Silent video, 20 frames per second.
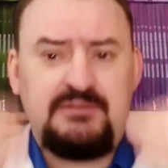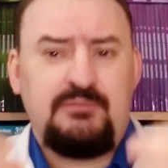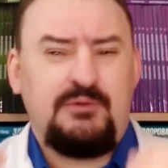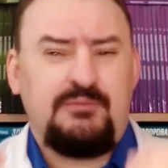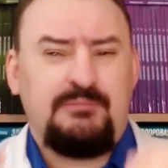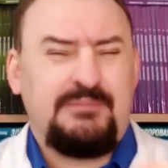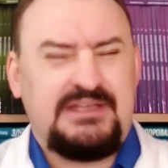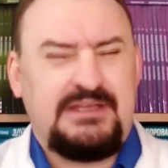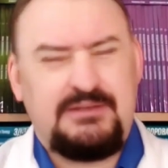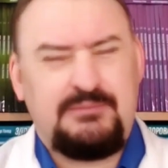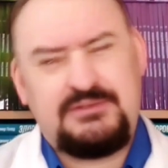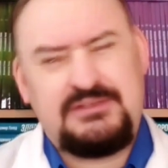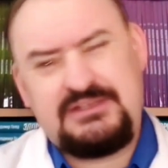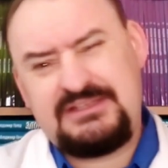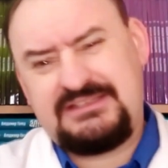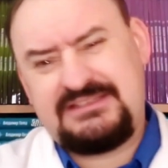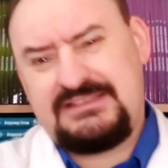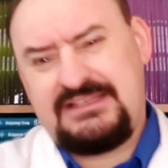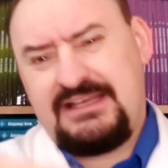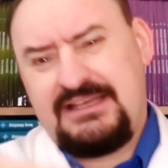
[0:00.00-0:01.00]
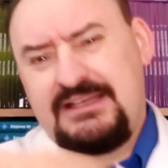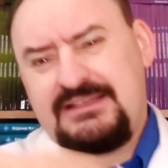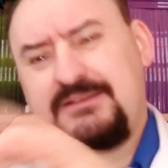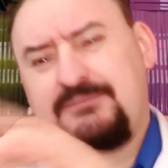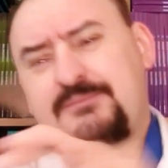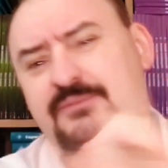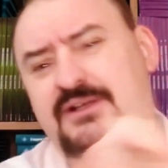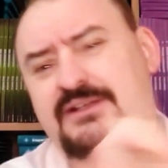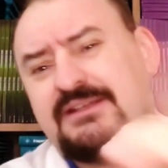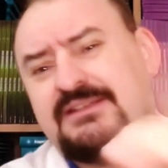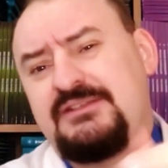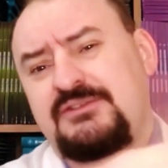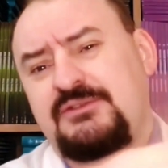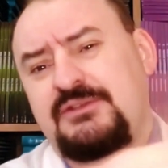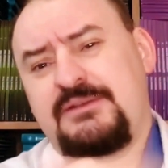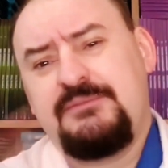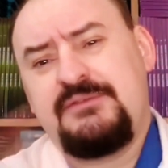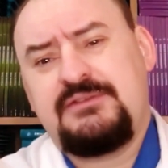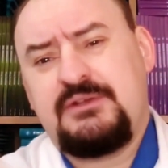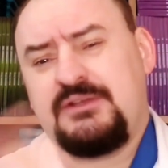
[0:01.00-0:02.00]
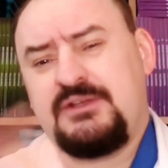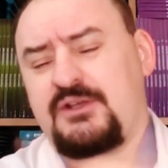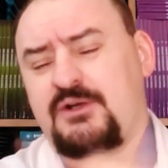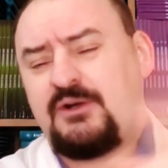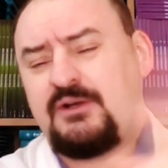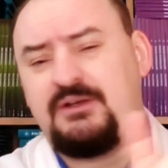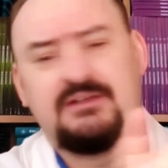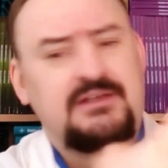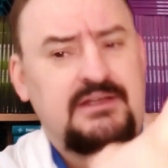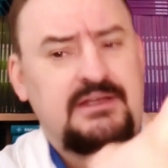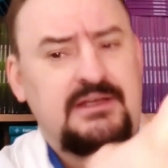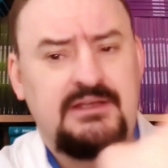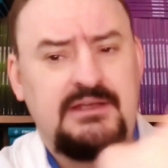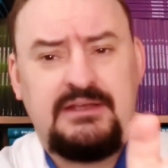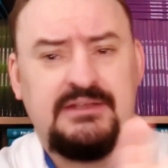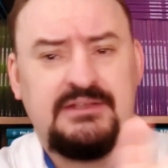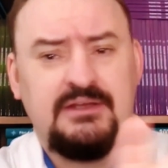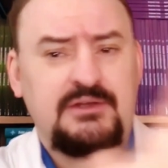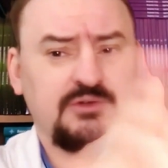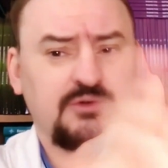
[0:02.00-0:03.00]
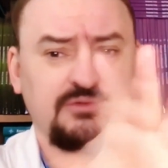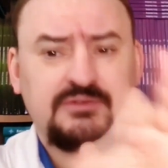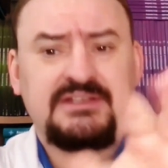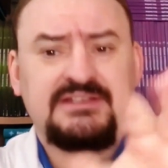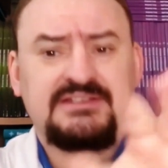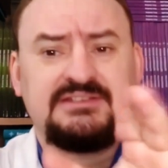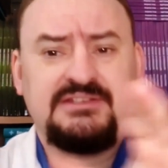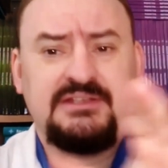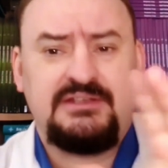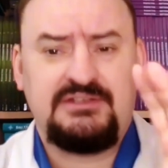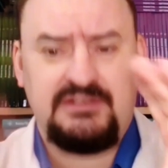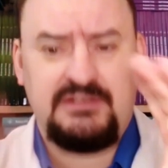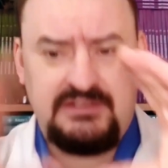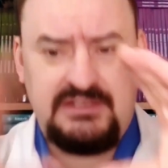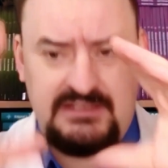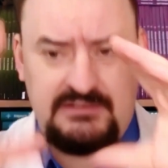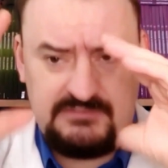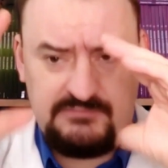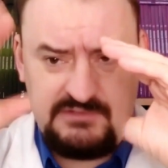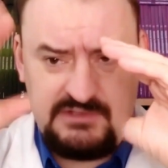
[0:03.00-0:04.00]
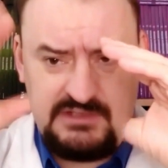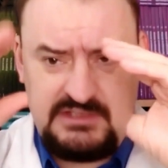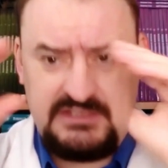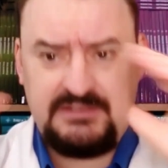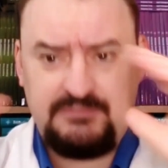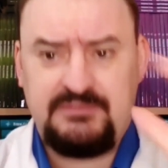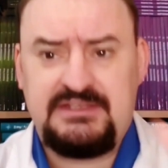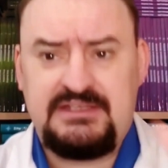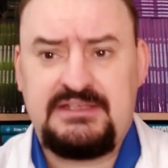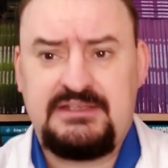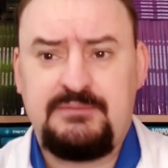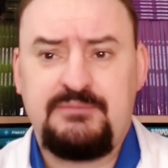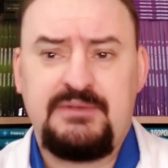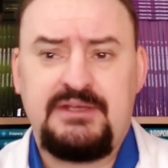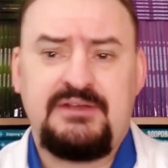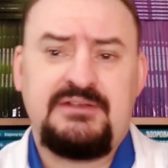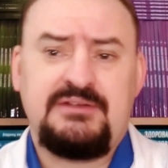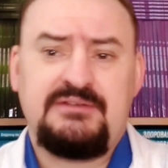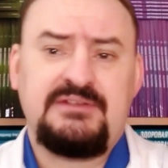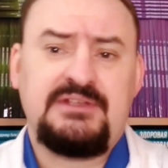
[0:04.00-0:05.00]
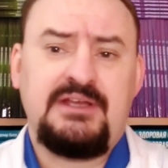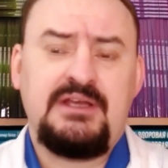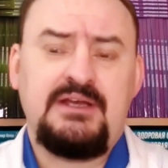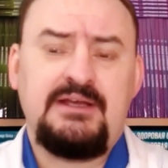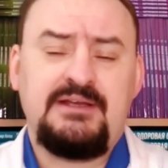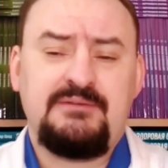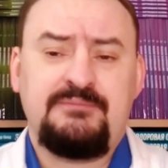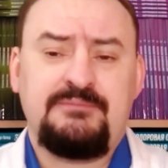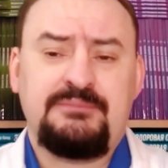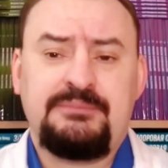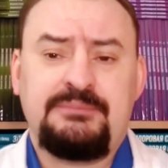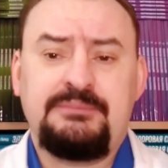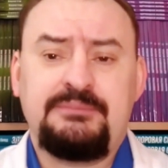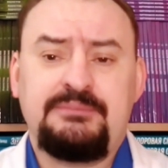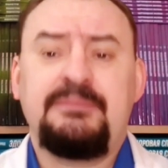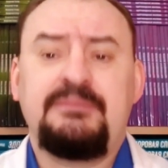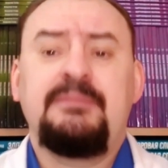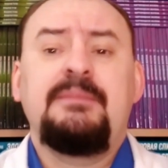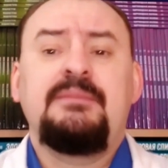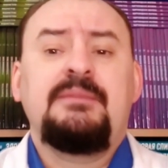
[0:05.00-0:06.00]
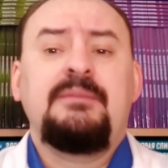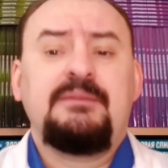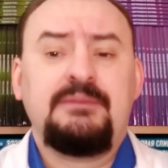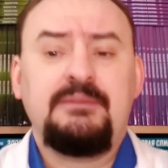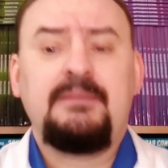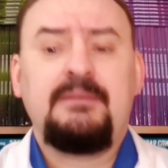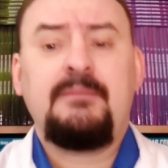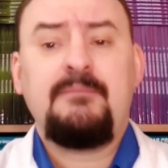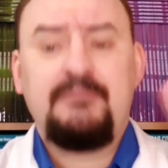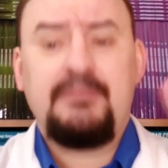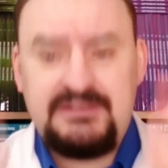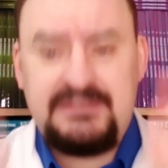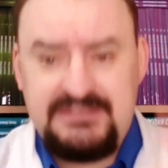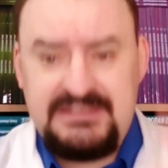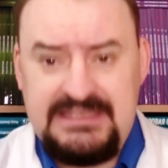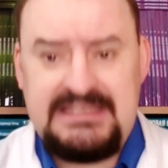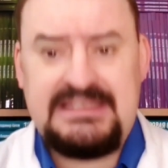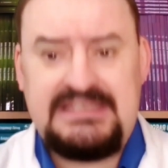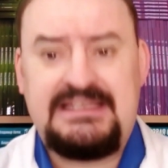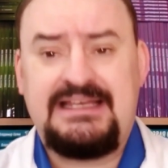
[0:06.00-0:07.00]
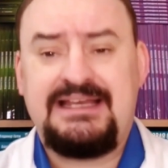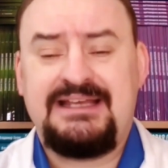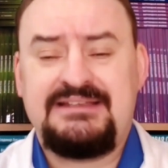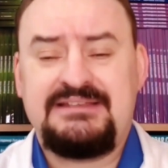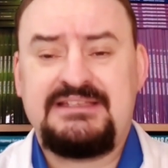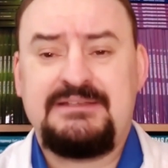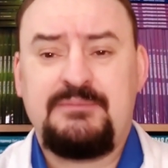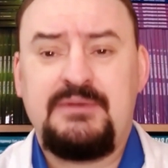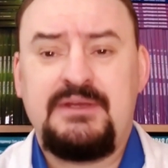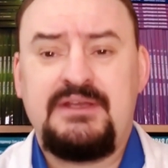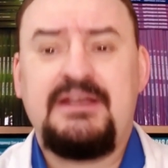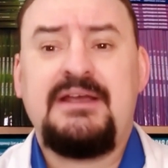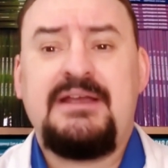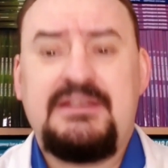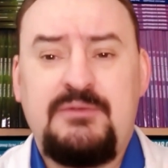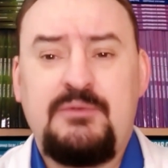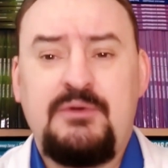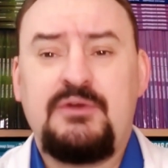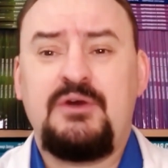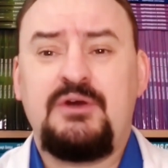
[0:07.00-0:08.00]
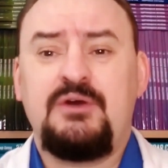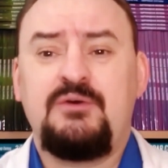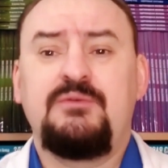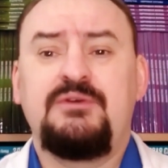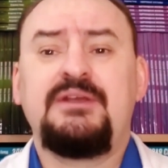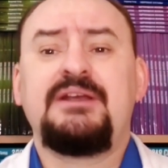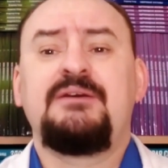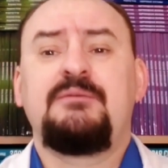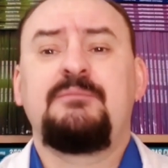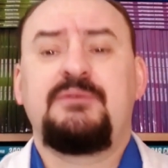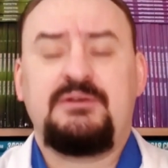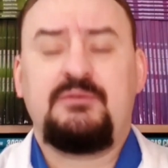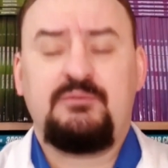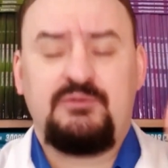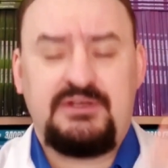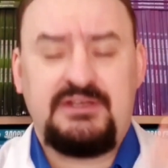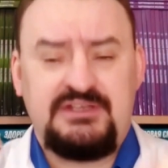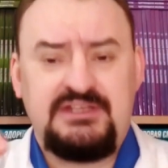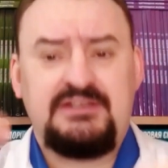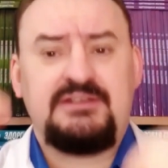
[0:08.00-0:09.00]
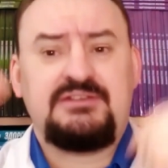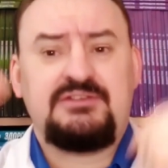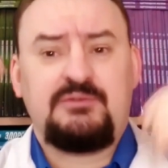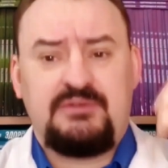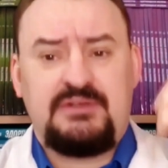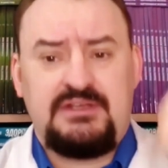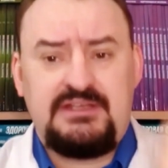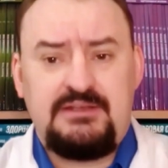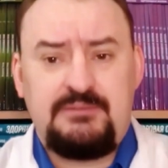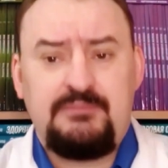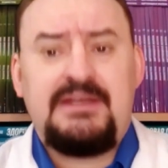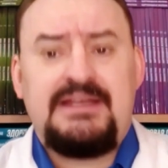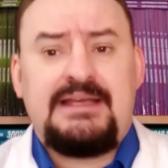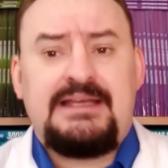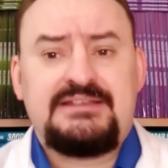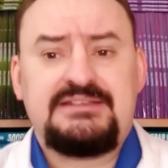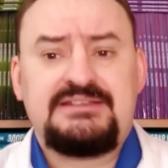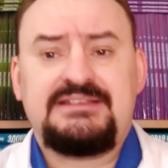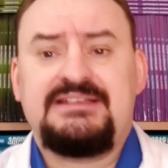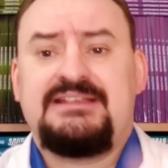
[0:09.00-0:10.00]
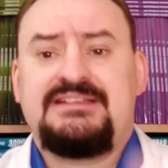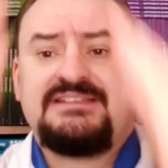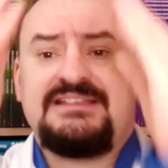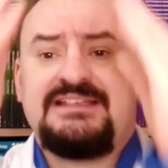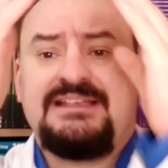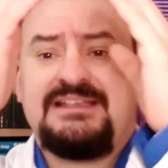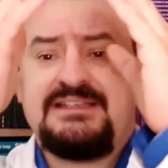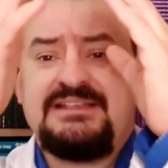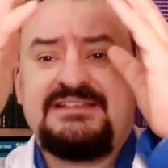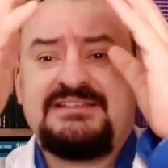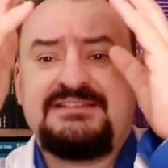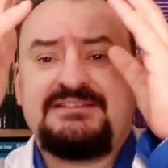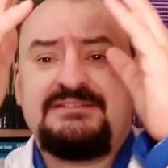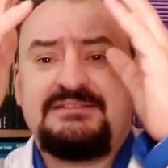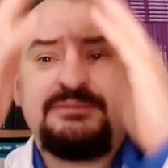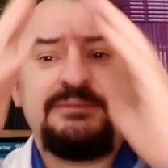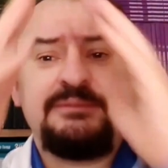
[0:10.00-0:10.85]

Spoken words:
won't be able to stay in the bloodstream for long. They'll only circulate for a limited amount of time. But these antibodies will already be working to eliminate the disease.